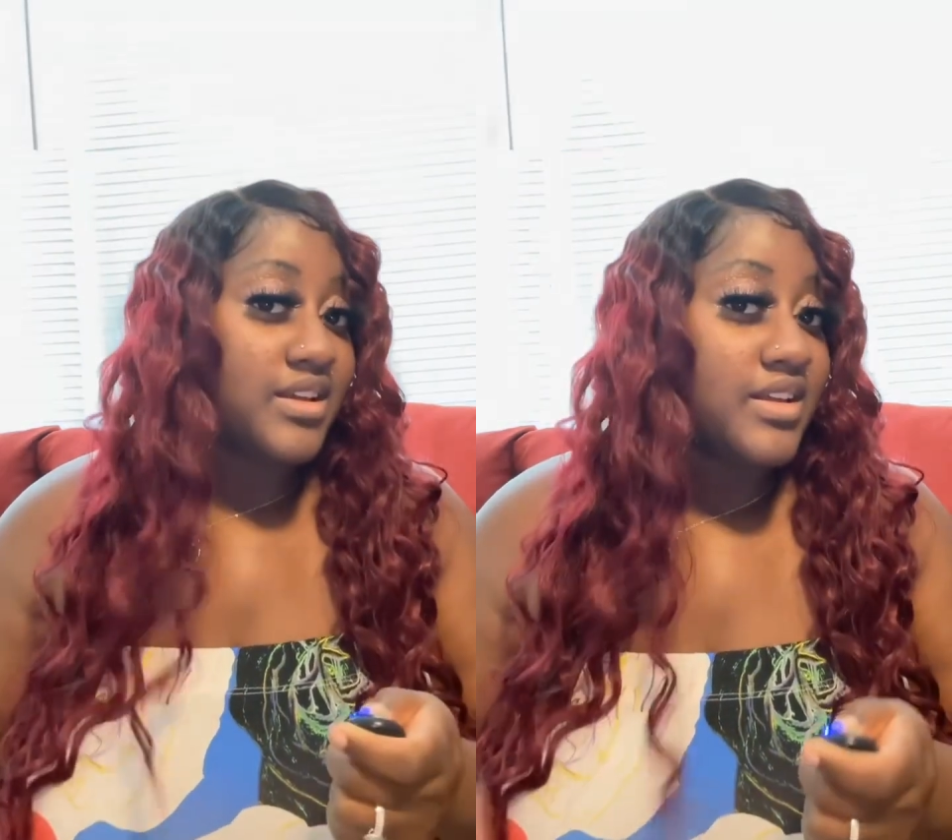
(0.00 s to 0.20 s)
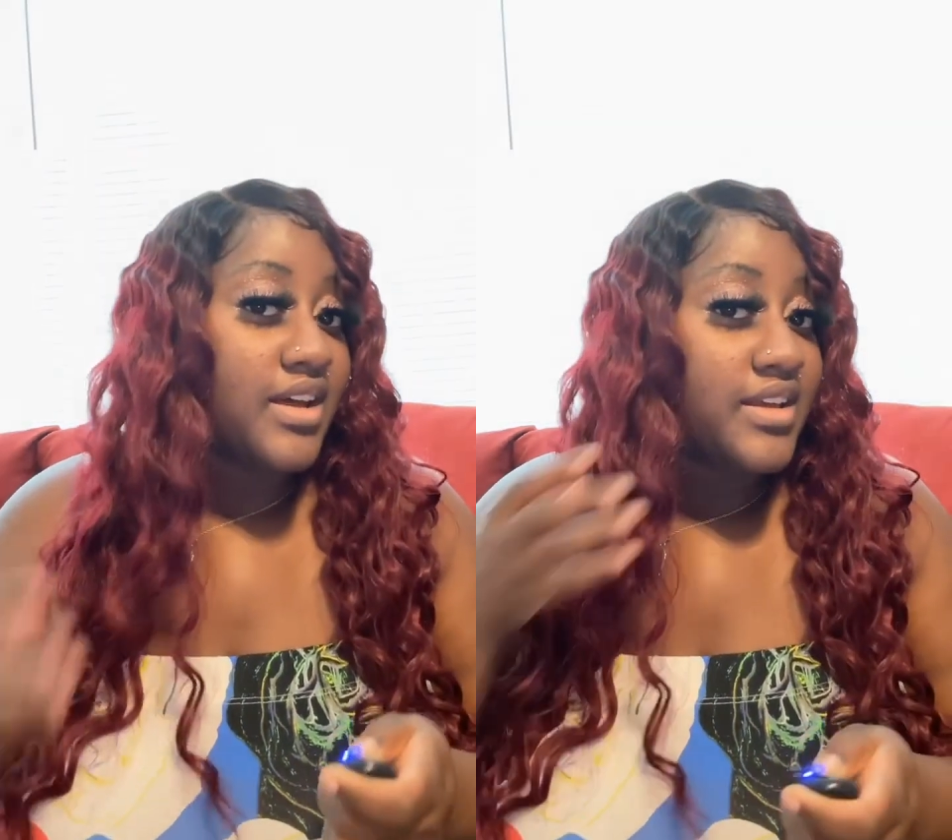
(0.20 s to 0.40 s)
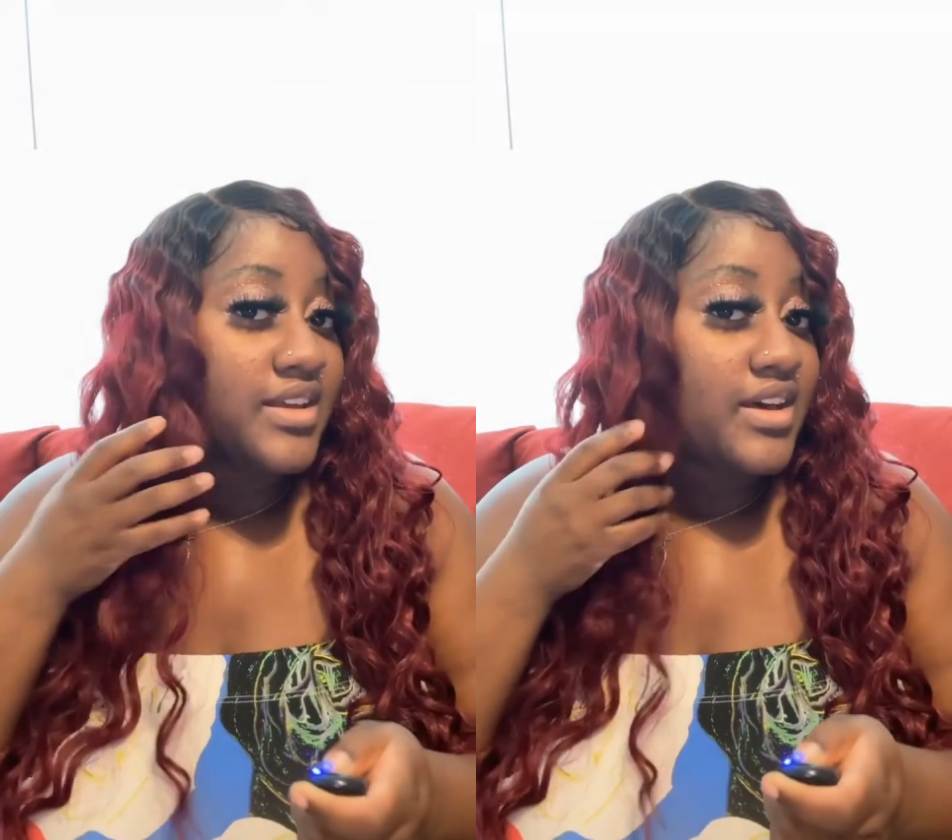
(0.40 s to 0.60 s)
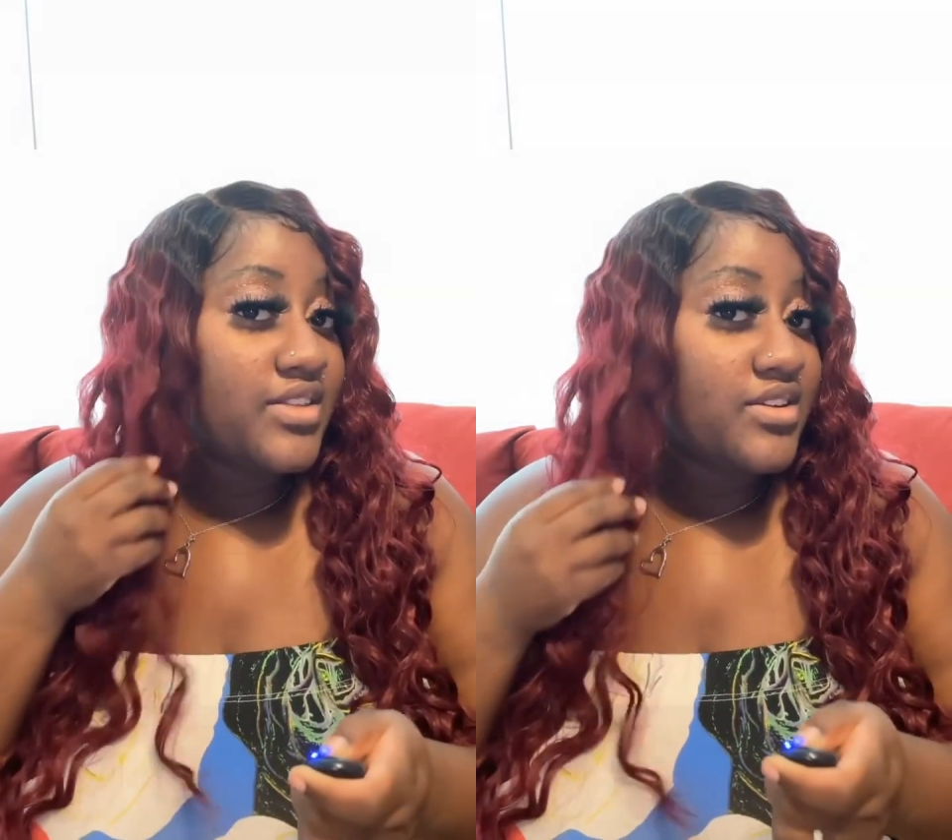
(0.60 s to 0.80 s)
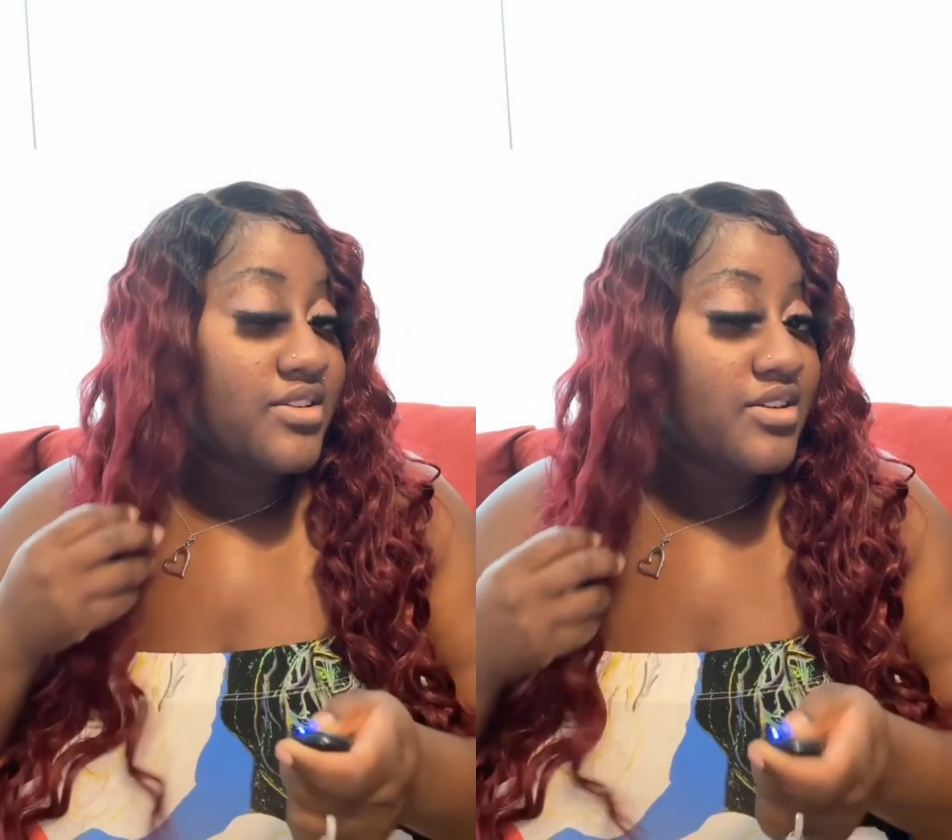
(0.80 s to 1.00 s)

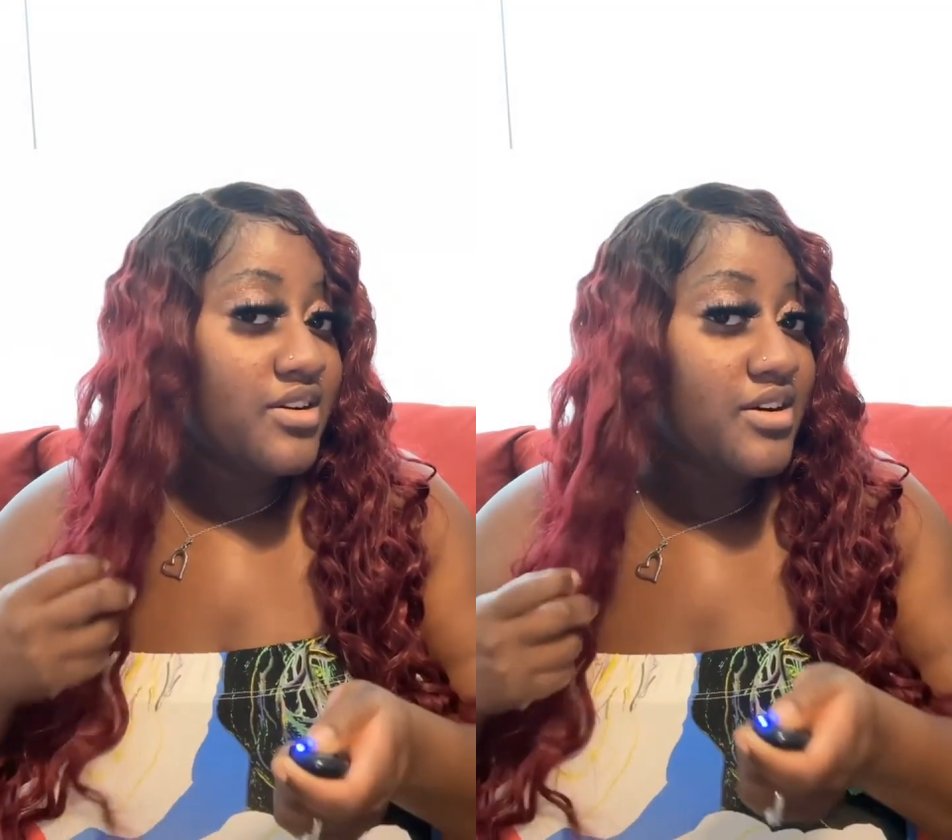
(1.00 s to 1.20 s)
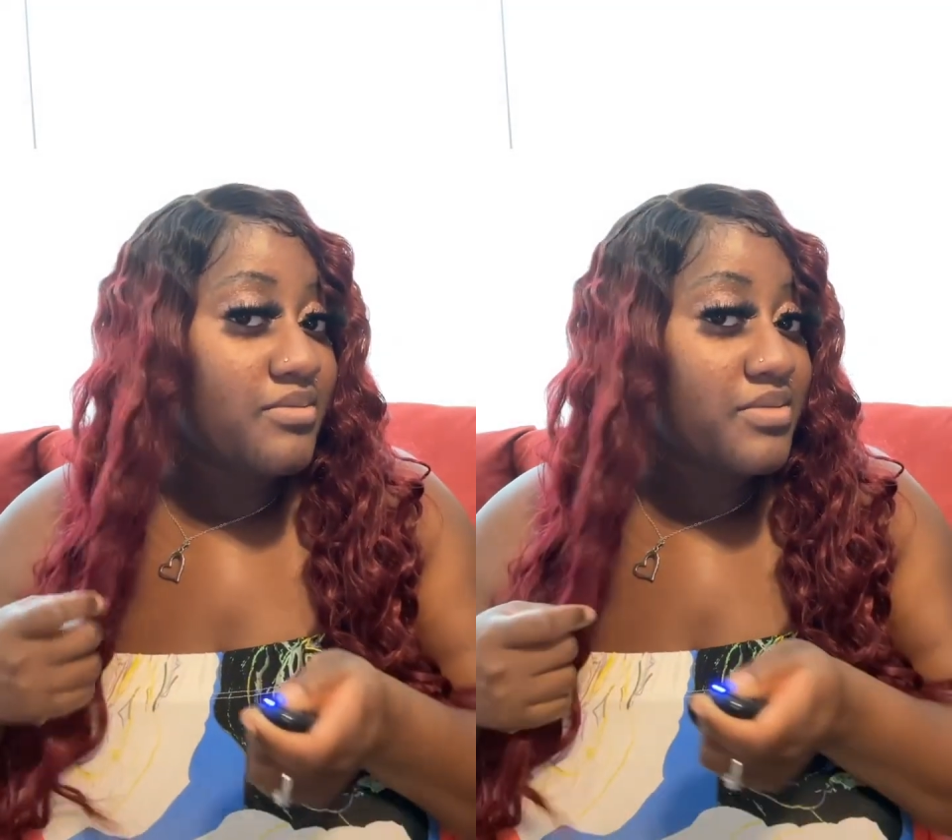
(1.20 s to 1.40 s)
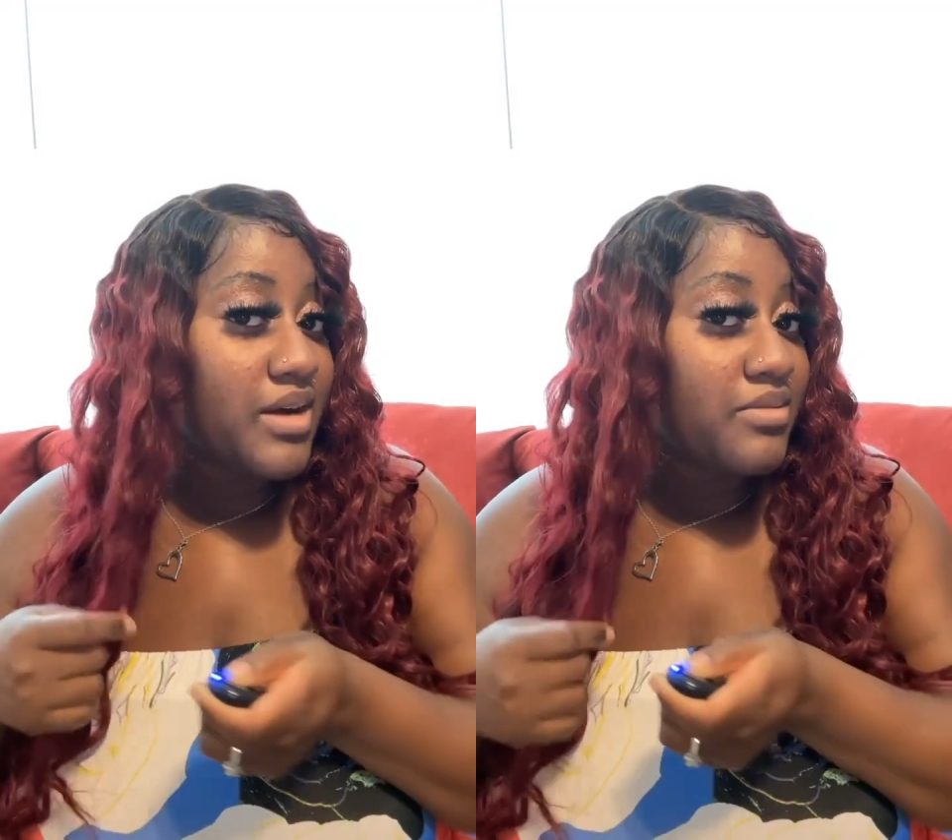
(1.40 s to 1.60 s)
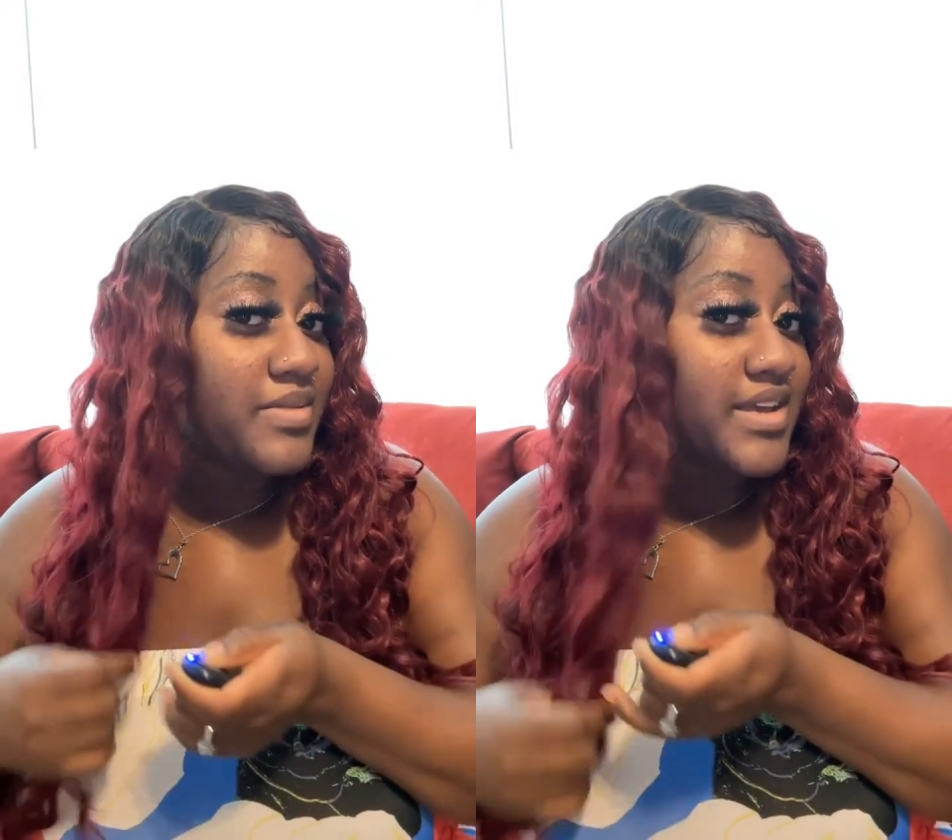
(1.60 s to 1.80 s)
another probably